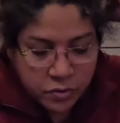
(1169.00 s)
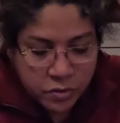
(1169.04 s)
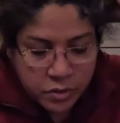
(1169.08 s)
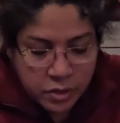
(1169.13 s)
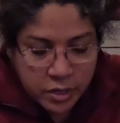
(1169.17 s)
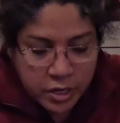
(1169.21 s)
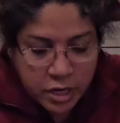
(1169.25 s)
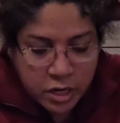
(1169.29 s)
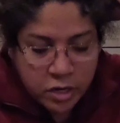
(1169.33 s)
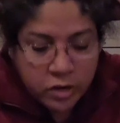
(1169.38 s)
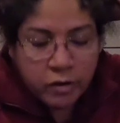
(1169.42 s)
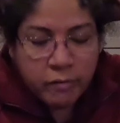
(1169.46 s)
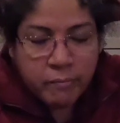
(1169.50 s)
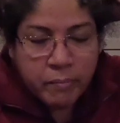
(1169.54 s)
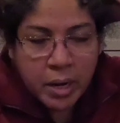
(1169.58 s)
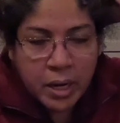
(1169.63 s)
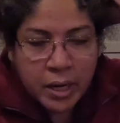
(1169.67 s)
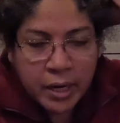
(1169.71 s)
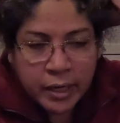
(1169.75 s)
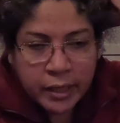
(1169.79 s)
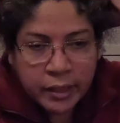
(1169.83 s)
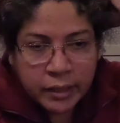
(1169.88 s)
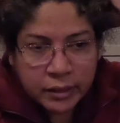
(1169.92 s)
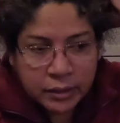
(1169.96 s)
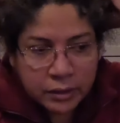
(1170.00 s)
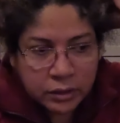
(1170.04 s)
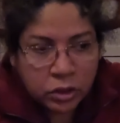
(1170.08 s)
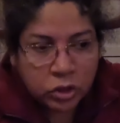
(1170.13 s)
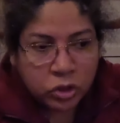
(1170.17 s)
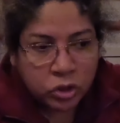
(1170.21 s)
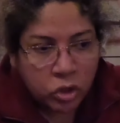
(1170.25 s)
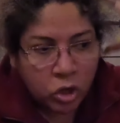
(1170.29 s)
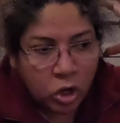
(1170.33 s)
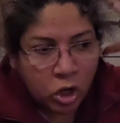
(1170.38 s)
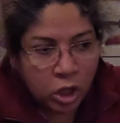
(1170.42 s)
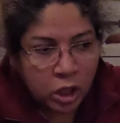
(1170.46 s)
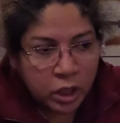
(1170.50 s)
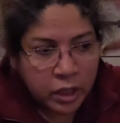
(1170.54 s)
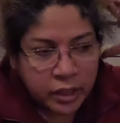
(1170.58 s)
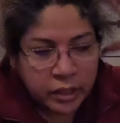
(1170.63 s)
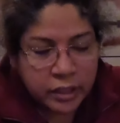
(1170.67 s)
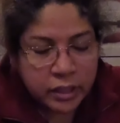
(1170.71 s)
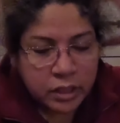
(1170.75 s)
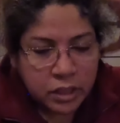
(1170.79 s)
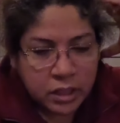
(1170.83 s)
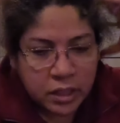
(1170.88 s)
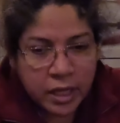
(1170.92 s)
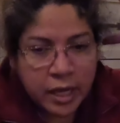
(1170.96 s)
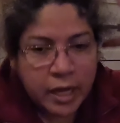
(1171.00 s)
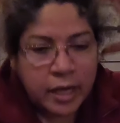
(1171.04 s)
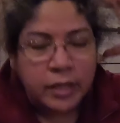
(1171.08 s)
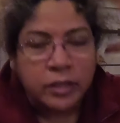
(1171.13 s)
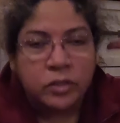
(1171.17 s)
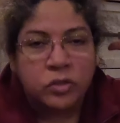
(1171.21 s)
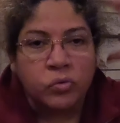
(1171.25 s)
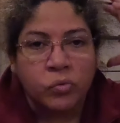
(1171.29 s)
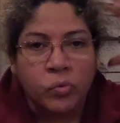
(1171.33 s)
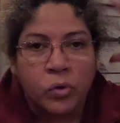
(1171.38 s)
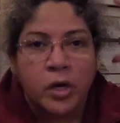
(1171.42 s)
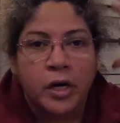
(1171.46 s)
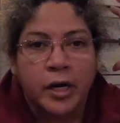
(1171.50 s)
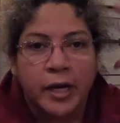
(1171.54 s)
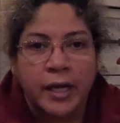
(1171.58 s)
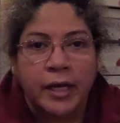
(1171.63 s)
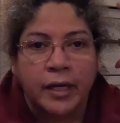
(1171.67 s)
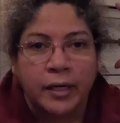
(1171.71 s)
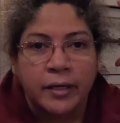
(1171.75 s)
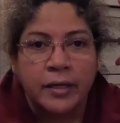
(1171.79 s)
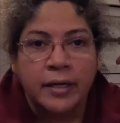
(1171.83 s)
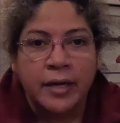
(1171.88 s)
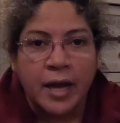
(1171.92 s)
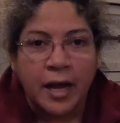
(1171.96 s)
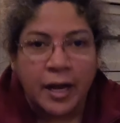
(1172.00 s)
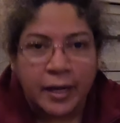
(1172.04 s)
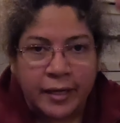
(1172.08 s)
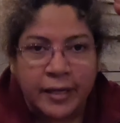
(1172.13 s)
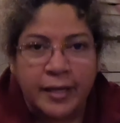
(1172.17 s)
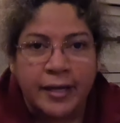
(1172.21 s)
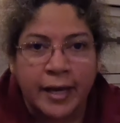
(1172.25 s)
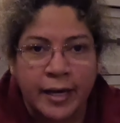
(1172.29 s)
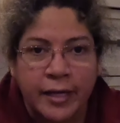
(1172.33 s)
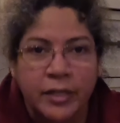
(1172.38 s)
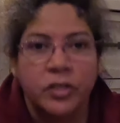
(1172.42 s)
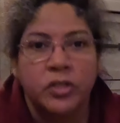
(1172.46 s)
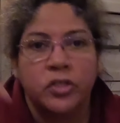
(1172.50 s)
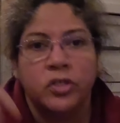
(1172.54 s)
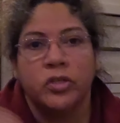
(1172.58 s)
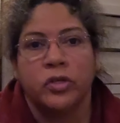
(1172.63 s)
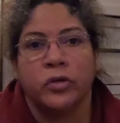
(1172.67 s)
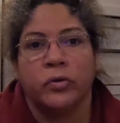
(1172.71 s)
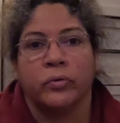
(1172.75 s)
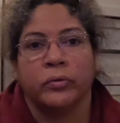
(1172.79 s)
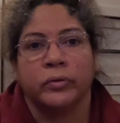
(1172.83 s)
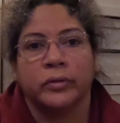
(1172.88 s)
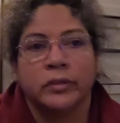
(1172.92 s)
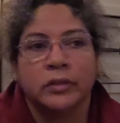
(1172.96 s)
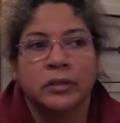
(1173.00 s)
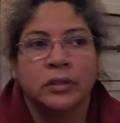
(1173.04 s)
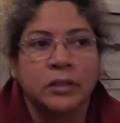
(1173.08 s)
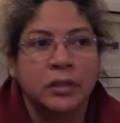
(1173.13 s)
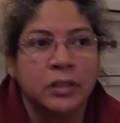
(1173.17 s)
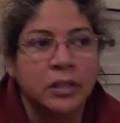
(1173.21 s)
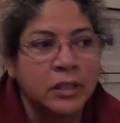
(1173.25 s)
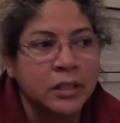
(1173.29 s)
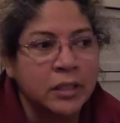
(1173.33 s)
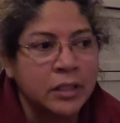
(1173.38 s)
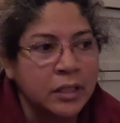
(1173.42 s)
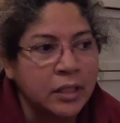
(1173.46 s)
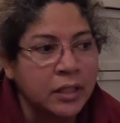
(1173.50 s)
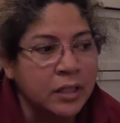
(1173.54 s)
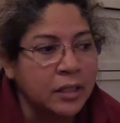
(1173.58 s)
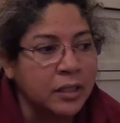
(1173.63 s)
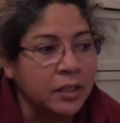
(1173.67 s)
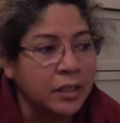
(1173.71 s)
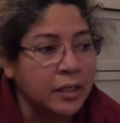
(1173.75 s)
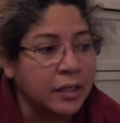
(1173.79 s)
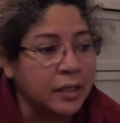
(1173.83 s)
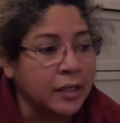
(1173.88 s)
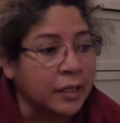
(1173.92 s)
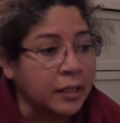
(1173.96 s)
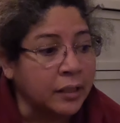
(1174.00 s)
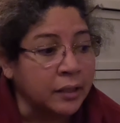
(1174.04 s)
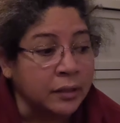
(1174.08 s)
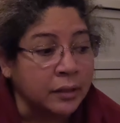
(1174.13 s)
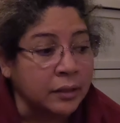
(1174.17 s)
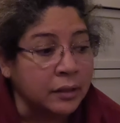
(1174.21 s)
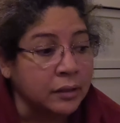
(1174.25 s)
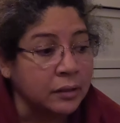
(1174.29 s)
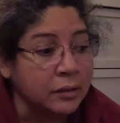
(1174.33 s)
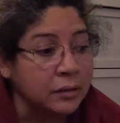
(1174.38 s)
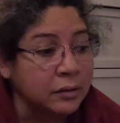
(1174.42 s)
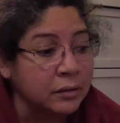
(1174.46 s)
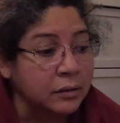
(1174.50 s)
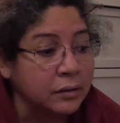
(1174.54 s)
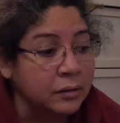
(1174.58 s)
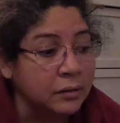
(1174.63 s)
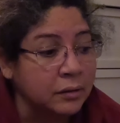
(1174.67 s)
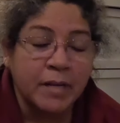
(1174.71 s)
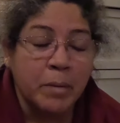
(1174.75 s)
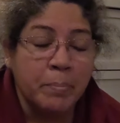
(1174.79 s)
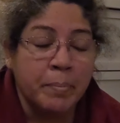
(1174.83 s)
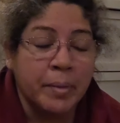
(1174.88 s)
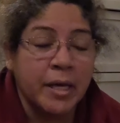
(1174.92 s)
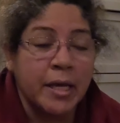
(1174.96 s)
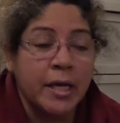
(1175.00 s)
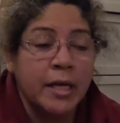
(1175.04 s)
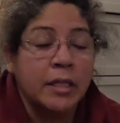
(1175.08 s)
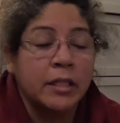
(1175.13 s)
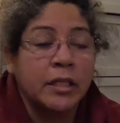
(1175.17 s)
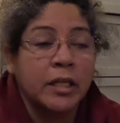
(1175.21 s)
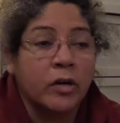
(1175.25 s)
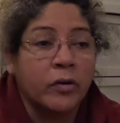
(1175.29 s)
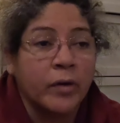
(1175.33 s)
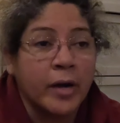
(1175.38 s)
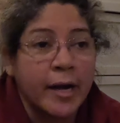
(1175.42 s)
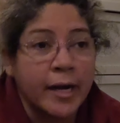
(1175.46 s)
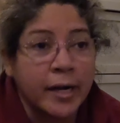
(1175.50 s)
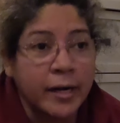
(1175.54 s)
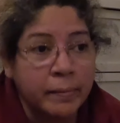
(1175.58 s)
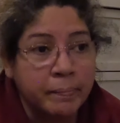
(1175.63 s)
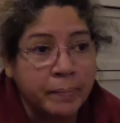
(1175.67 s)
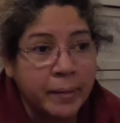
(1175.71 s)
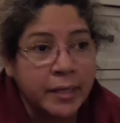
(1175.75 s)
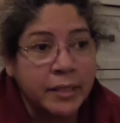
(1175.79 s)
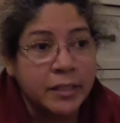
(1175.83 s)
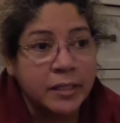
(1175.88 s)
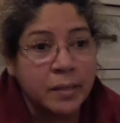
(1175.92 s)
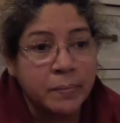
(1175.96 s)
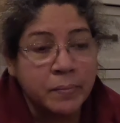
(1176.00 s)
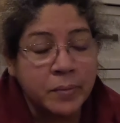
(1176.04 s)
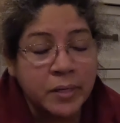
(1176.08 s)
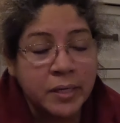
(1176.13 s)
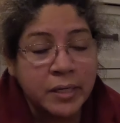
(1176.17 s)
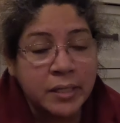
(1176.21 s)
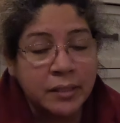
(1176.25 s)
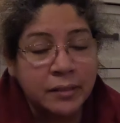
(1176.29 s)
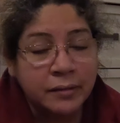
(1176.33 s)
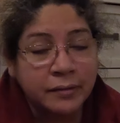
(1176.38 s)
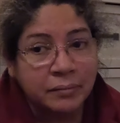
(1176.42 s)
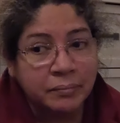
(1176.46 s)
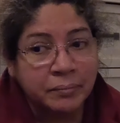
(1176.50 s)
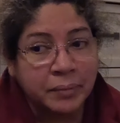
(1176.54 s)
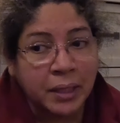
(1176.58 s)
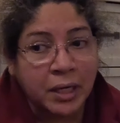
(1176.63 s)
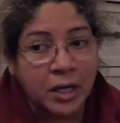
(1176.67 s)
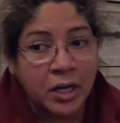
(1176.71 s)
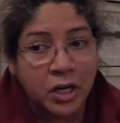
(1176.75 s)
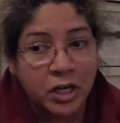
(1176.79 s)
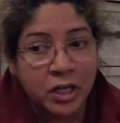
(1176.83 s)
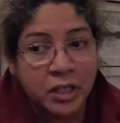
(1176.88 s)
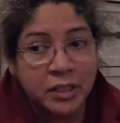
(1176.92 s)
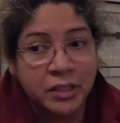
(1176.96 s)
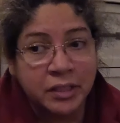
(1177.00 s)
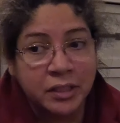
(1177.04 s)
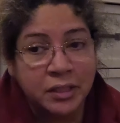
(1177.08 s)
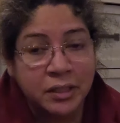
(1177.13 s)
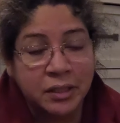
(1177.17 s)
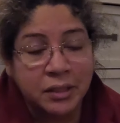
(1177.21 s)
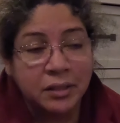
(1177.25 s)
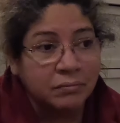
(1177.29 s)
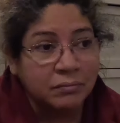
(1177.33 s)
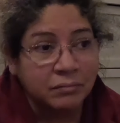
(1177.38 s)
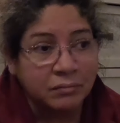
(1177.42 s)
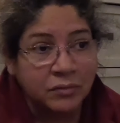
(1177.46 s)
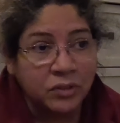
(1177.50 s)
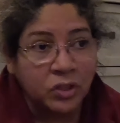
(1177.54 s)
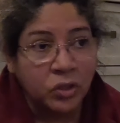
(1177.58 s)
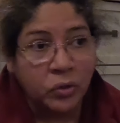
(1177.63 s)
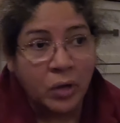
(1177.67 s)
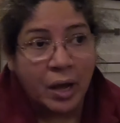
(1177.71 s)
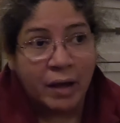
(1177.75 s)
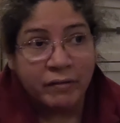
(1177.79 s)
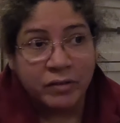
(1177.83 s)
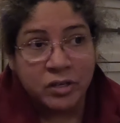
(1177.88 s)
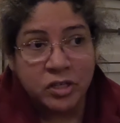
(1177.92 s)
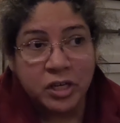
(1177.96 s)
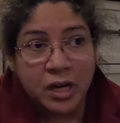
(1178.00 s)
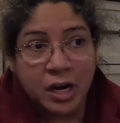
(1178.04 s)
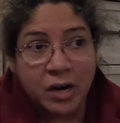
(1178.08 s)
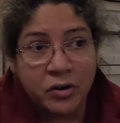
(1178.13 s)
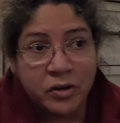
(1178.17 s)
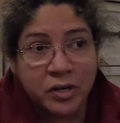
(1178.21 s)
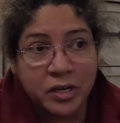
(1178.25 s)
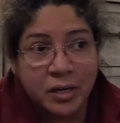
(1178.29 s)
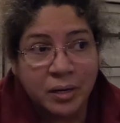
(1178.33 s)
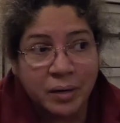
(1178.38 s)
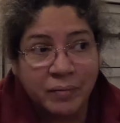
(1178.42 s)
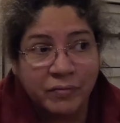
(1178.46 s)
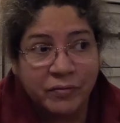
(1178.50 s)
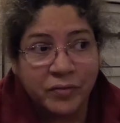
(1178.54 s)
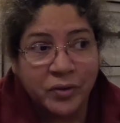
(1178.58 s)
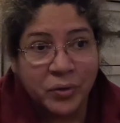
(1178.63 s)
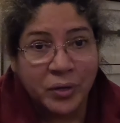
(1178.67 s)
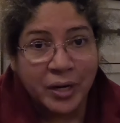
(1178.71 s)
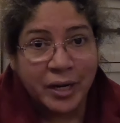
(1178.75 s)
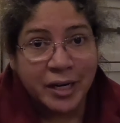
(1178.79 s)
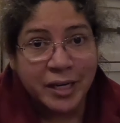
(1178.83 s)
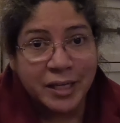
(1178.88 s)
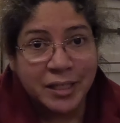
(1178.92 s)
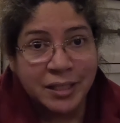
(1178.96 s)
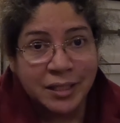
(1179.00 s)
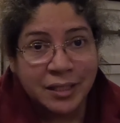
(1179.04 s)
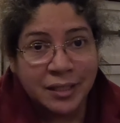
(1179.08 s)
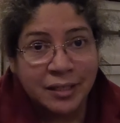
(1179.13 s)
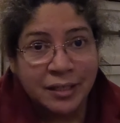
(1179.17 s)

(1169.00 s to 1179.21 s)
in your mind, there's all of these things working against you. And being degraded by someone because you haven't showered in a few days,